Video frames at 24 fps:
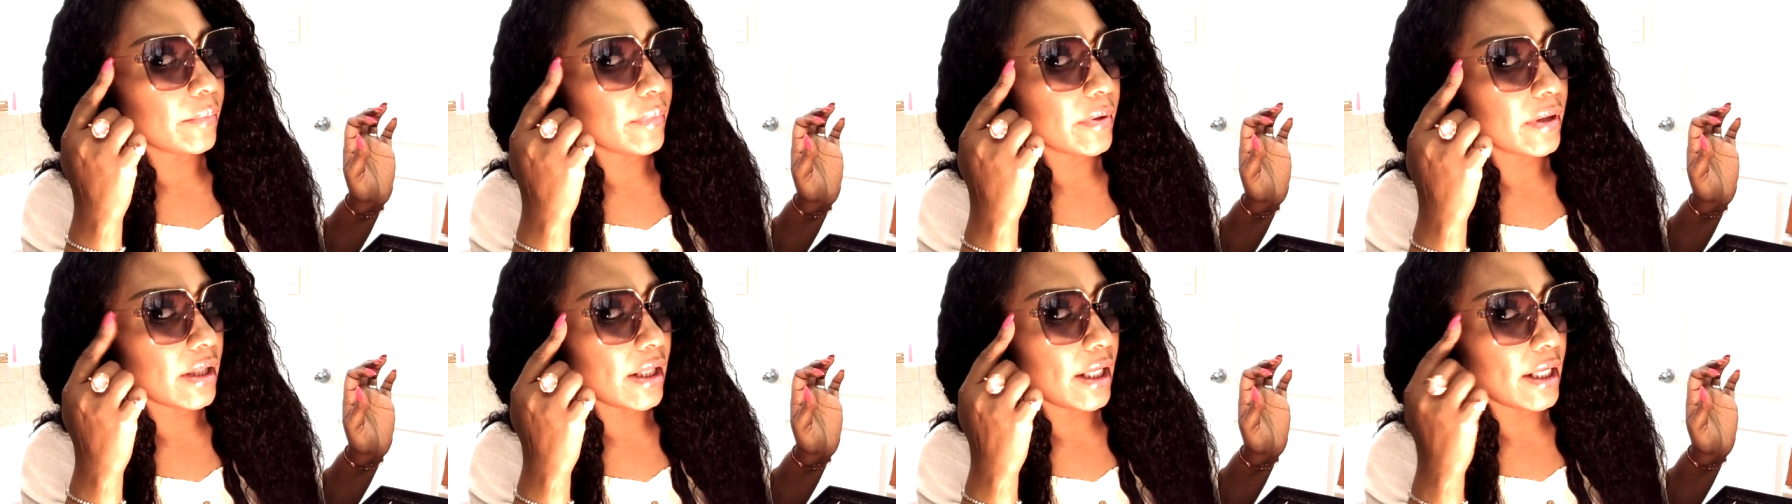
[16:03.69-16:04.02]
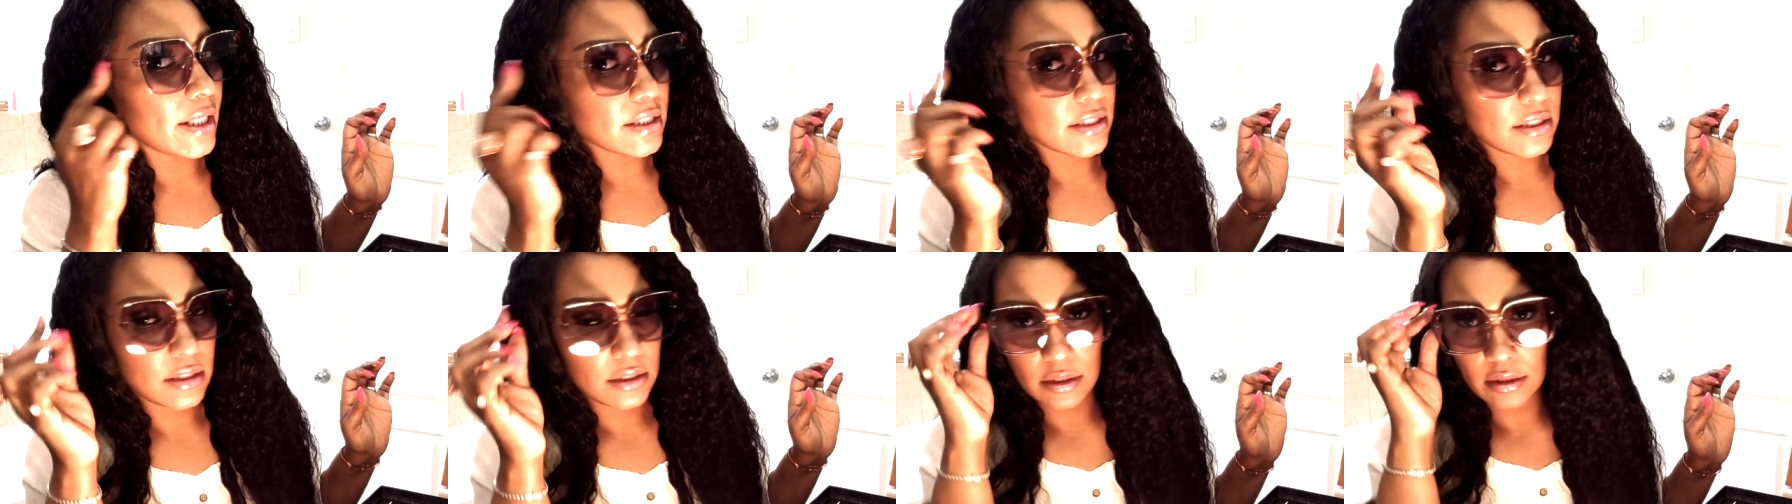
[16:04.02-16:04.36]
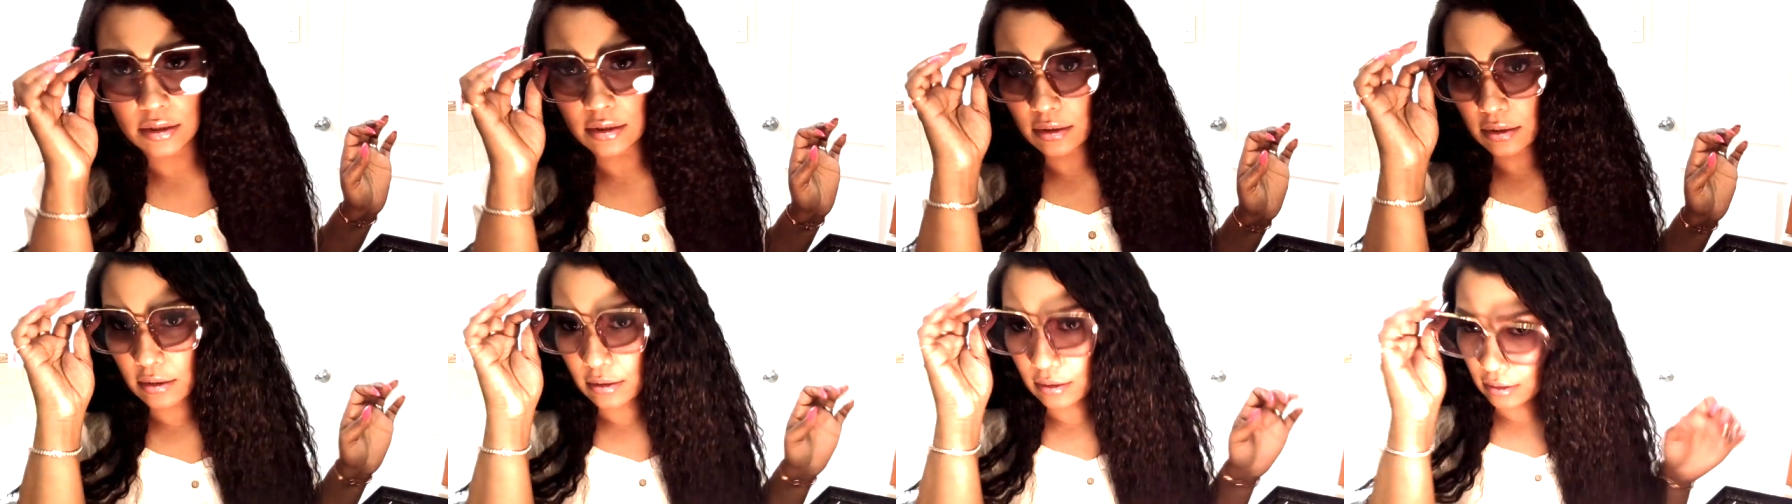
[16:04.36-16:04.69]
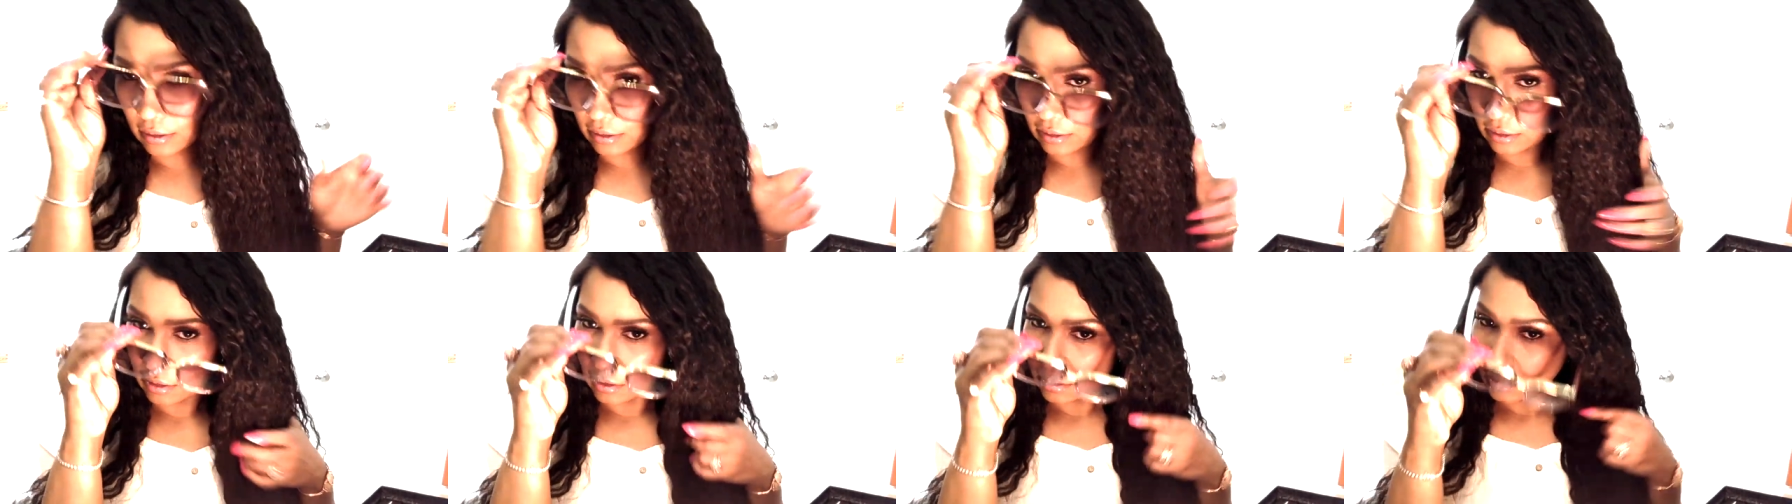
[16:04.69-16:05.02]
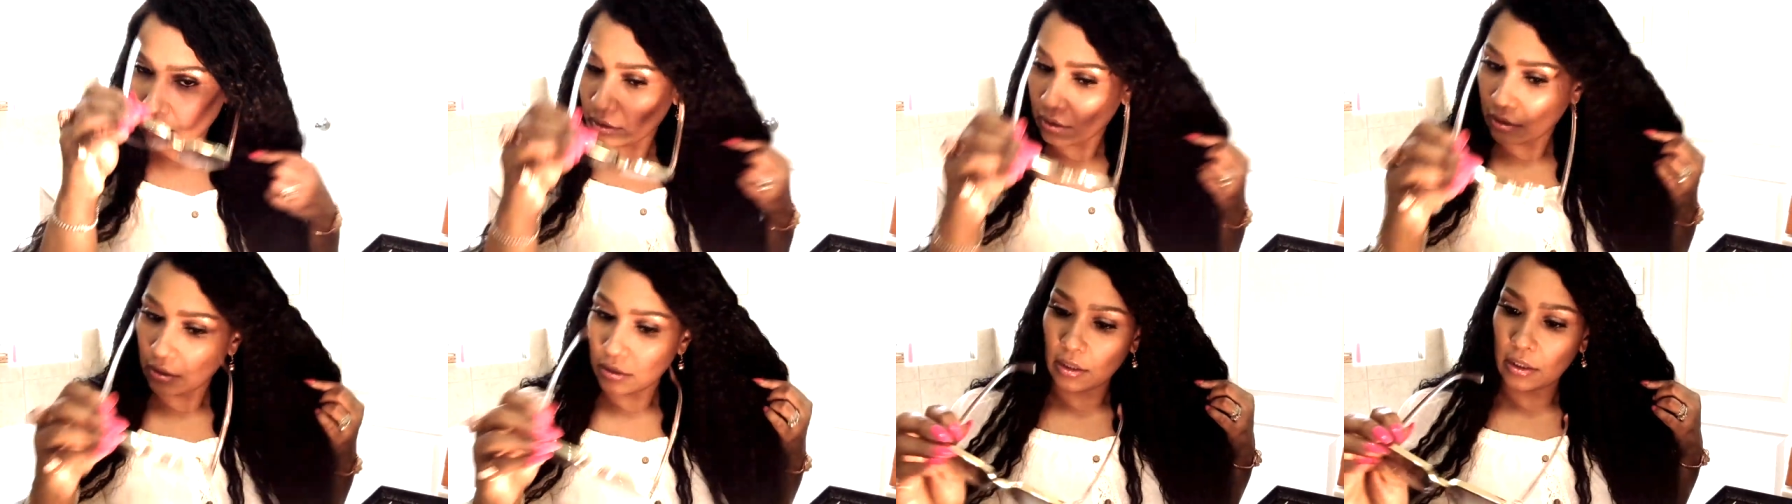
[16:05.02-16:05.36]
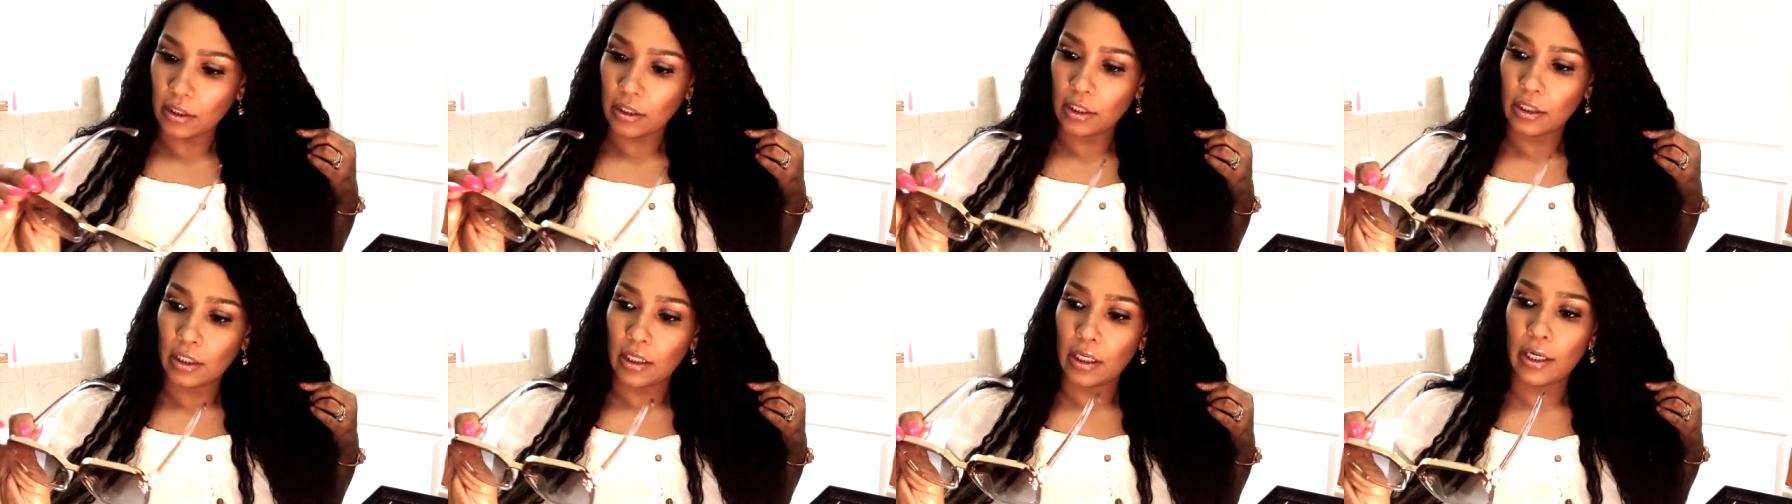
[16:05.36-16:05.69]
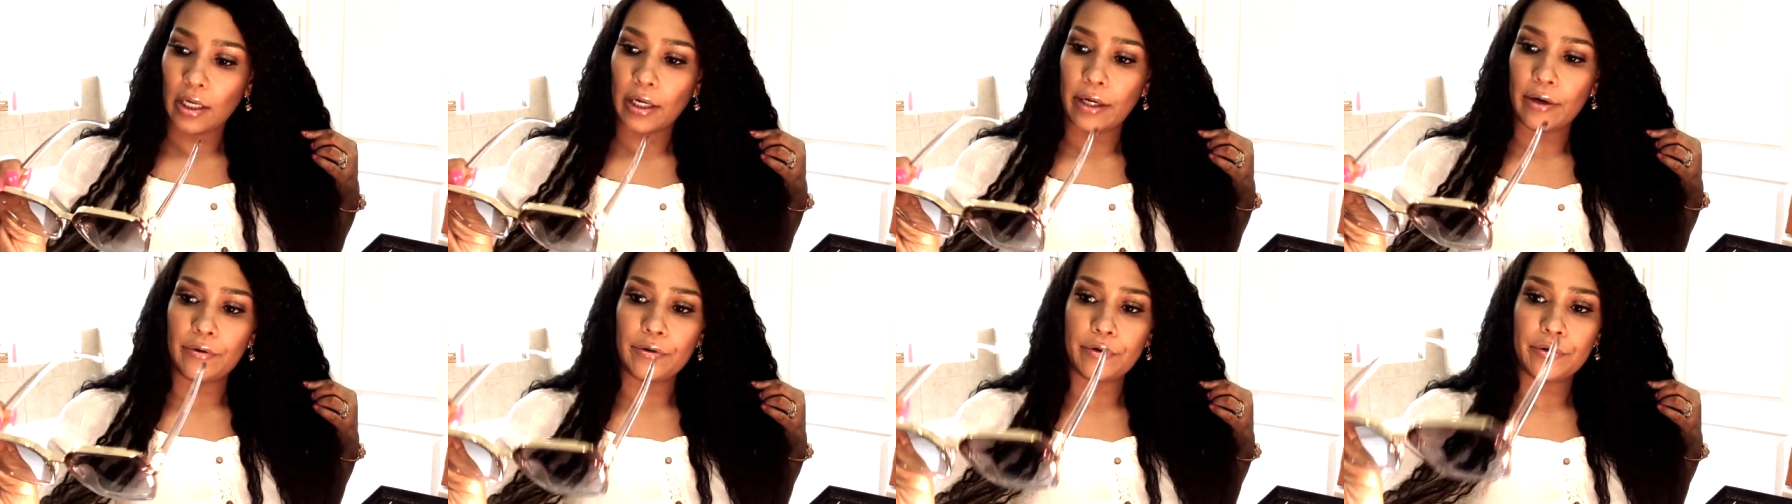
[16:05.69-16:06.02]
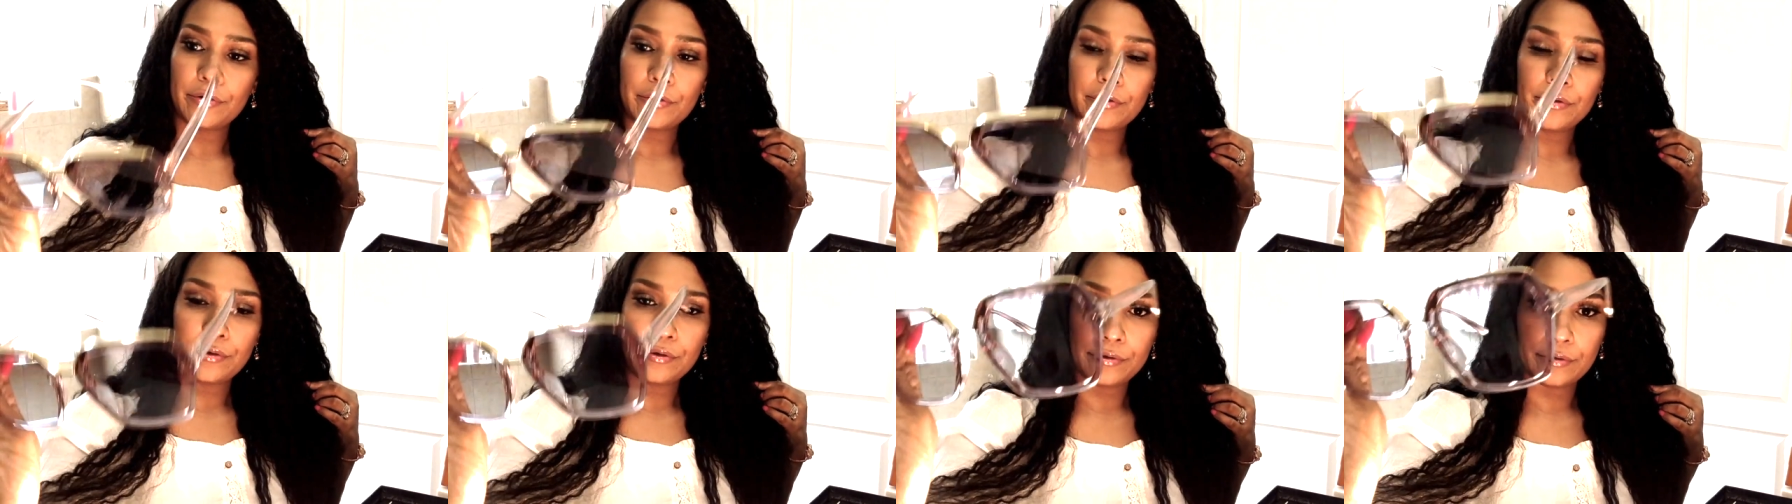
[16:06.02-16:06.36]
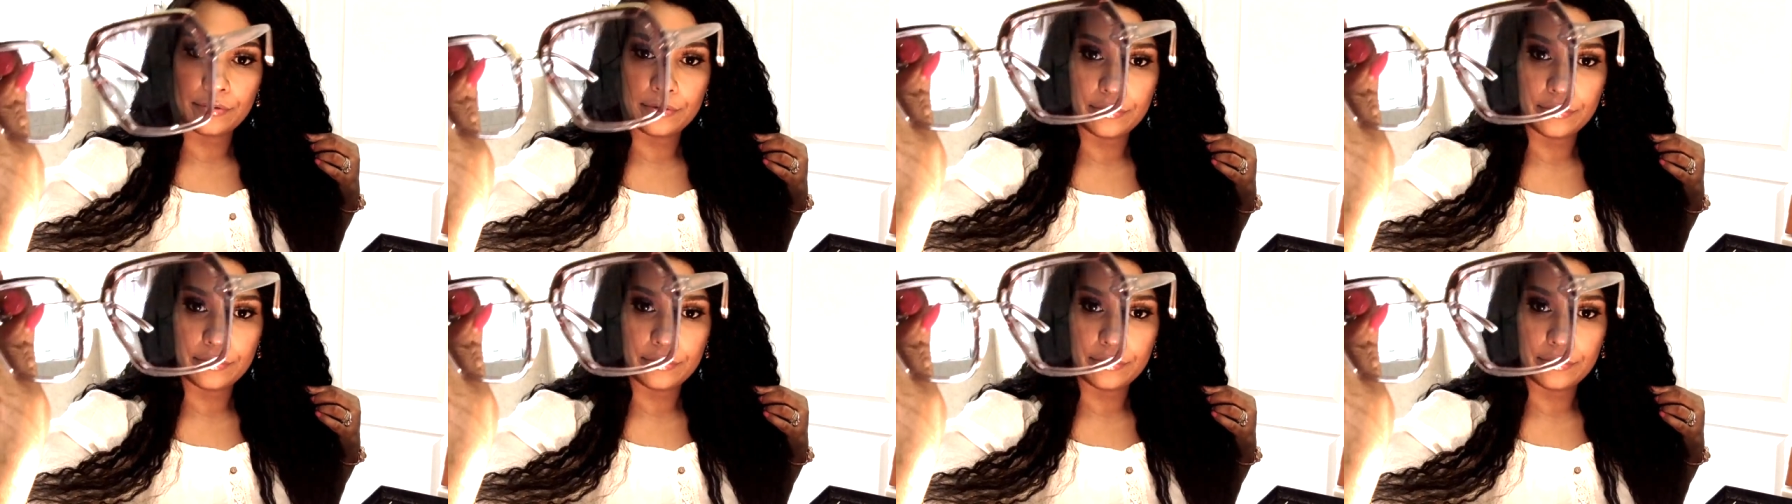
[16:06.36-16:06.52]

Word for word: plastic outer